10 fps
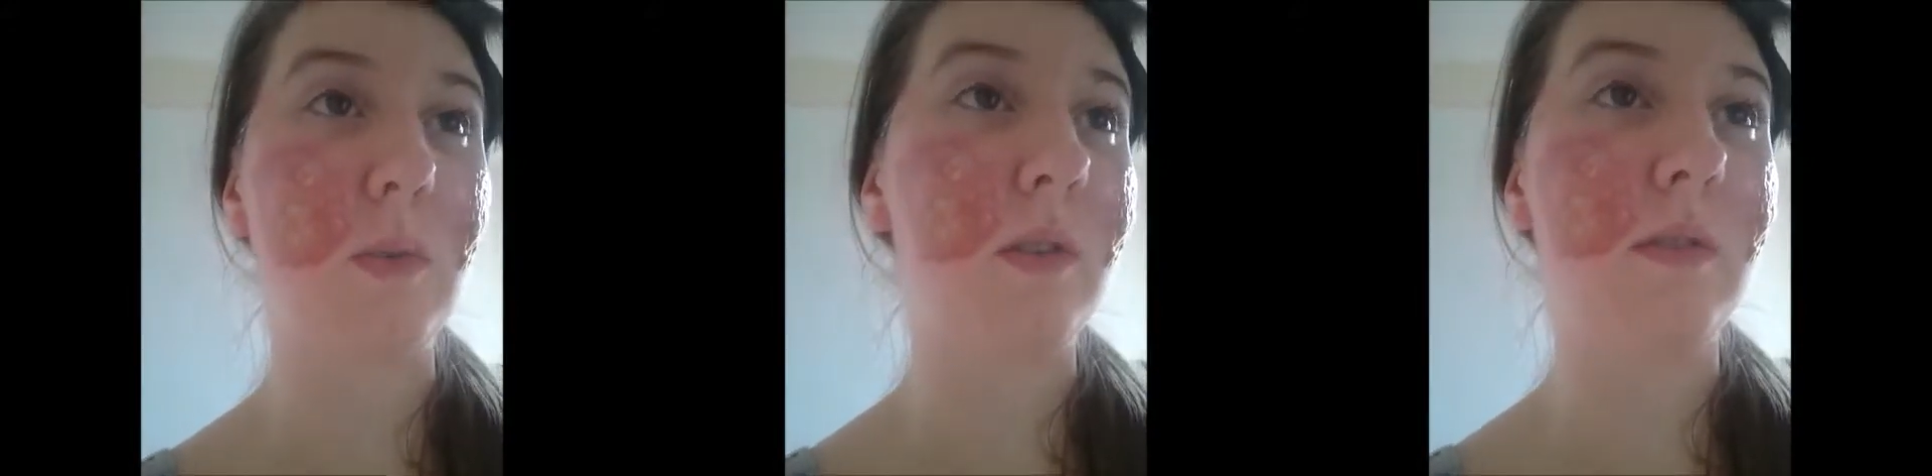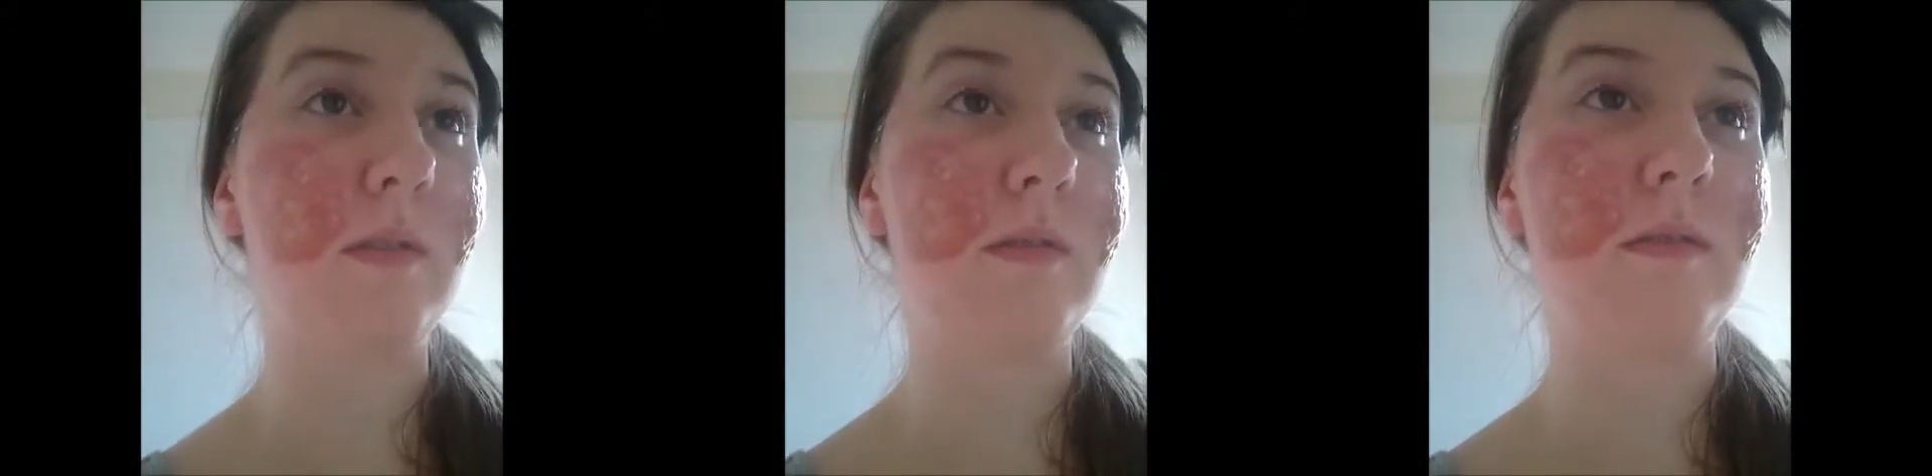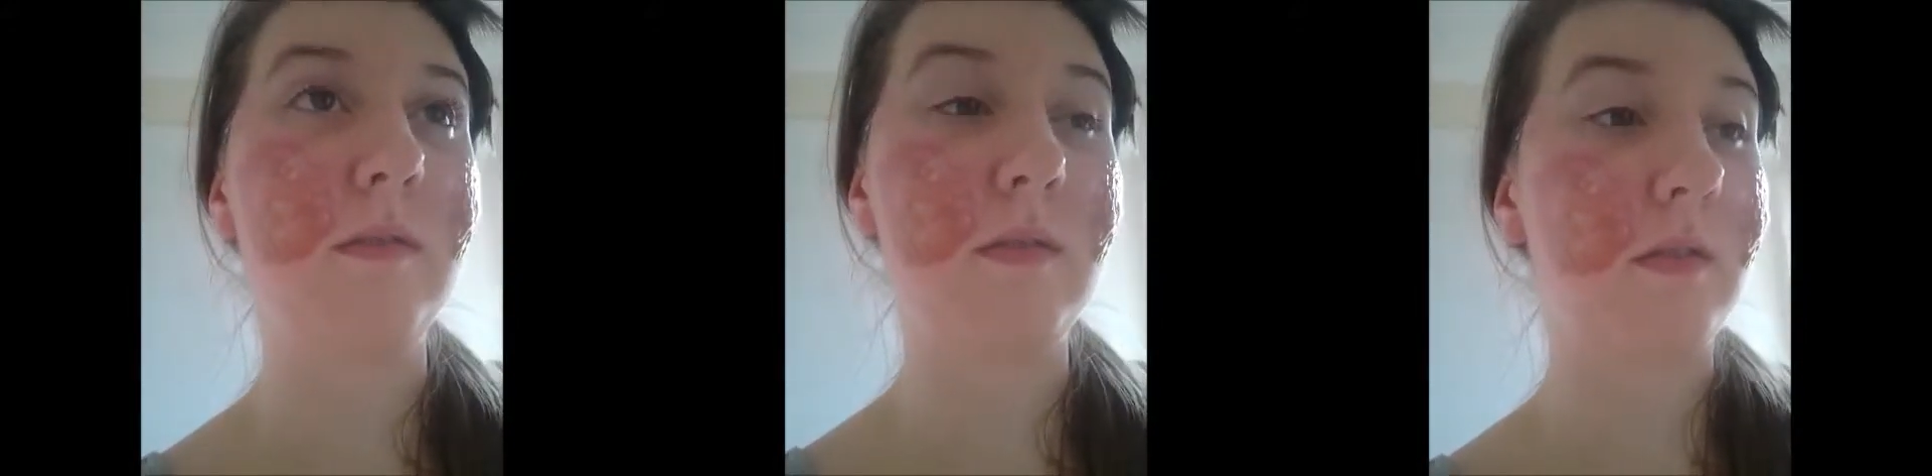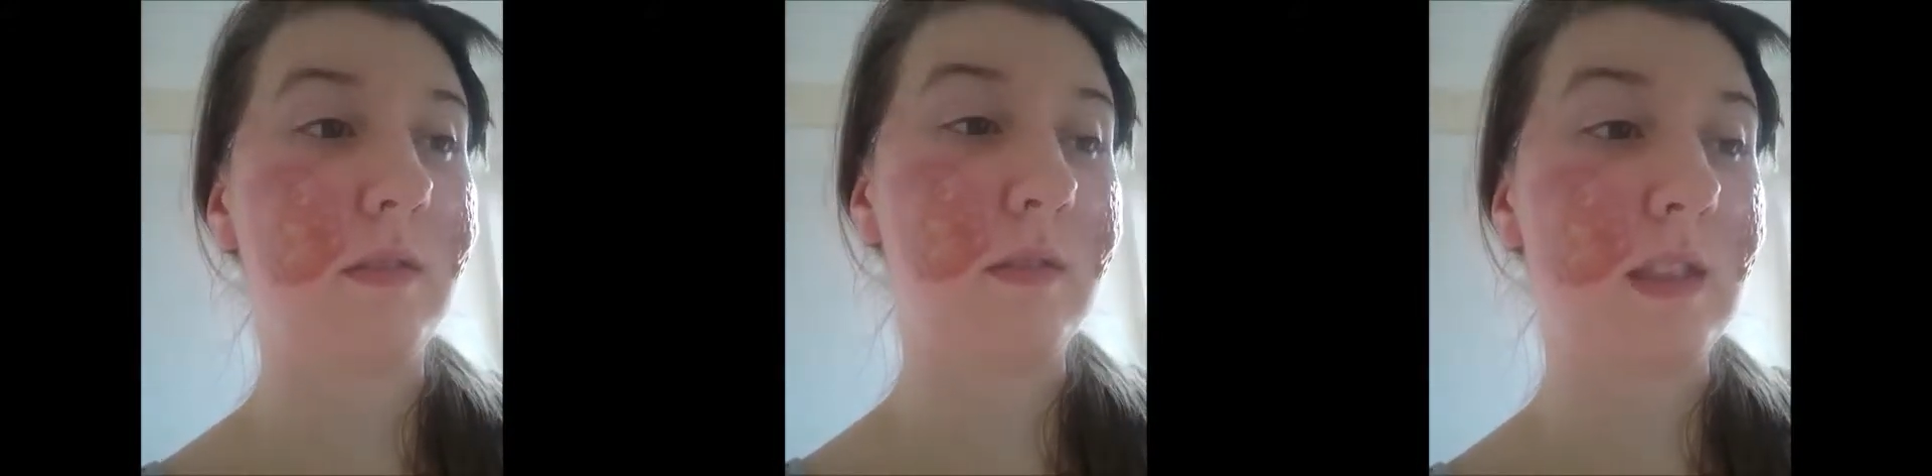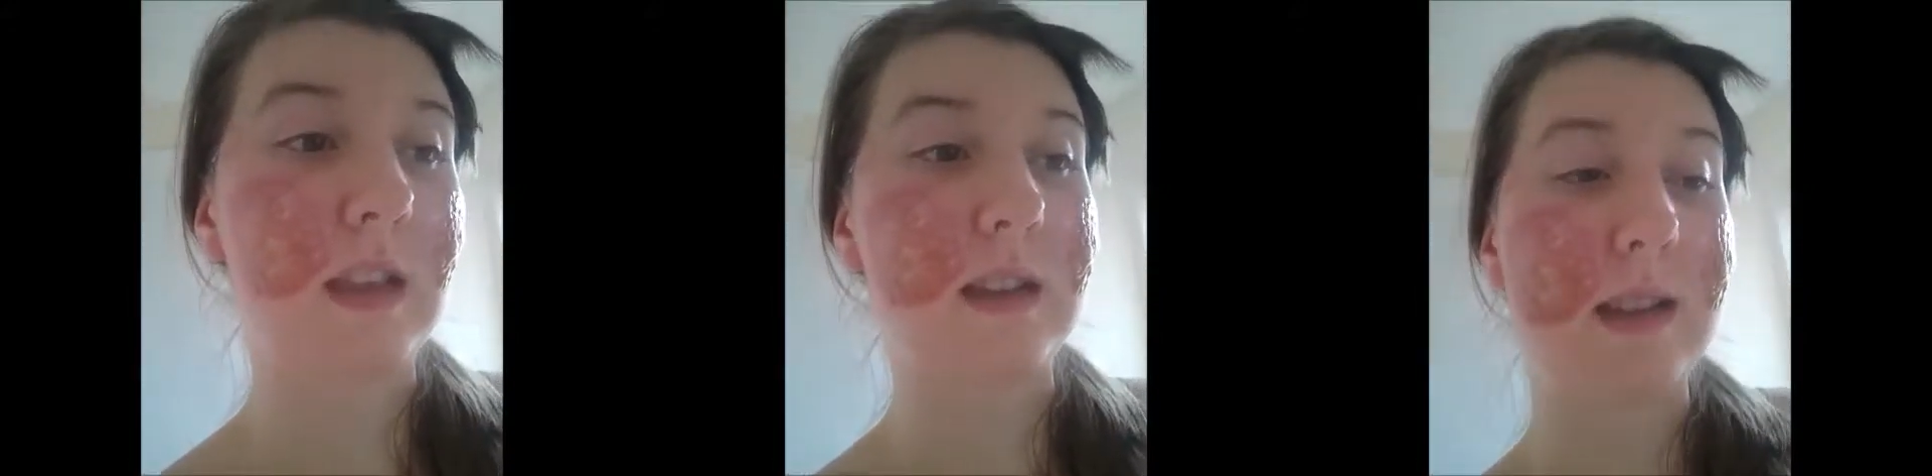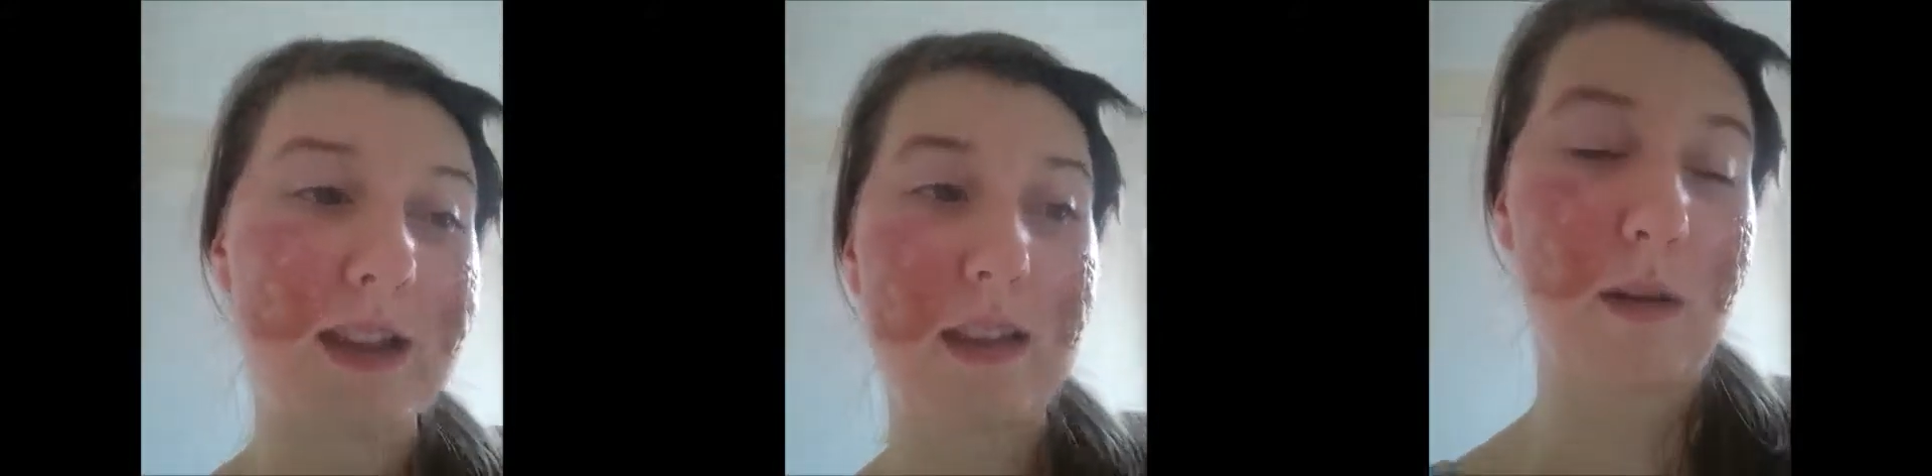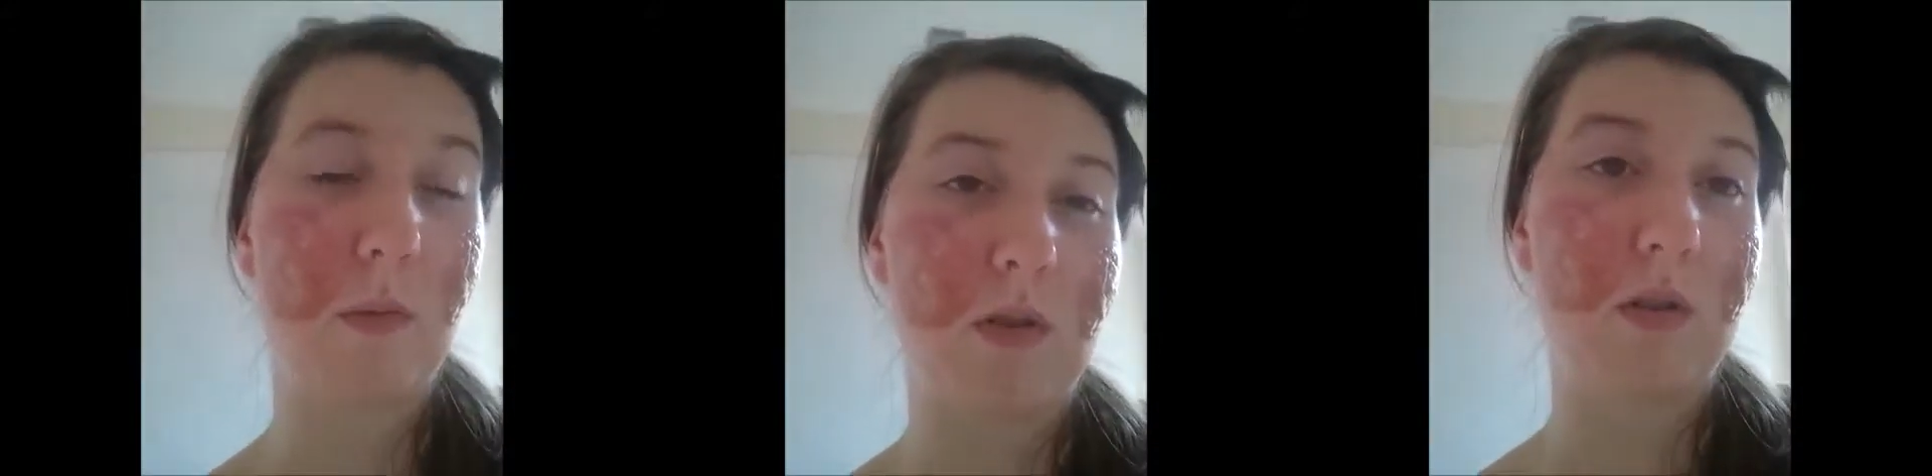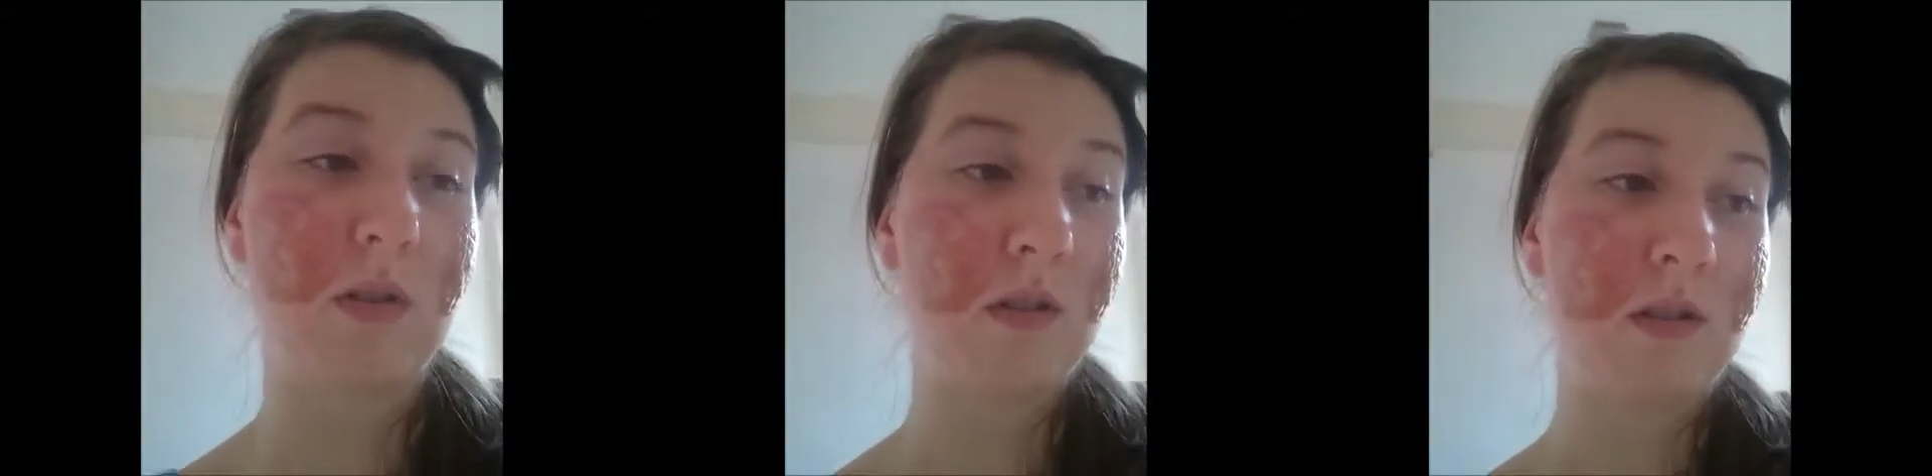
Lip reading: what they said they would.